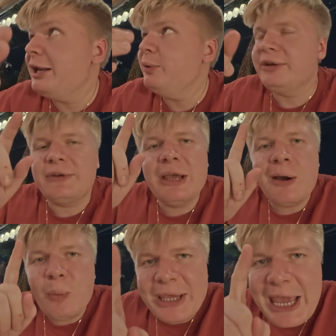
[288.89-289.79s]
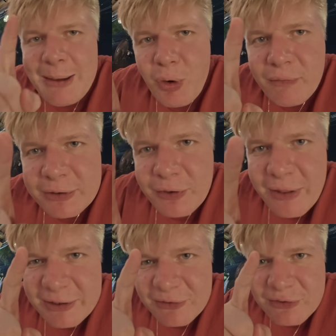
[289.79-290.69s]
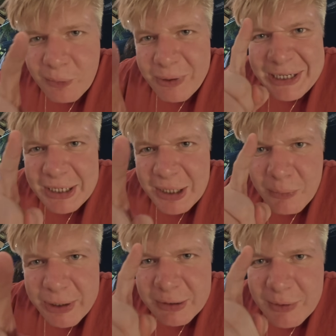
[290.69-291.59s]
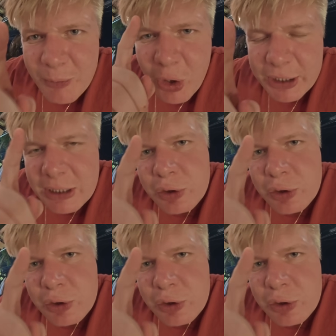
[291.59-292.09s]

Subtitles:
Anyways, we came over to the Serena Garinda market,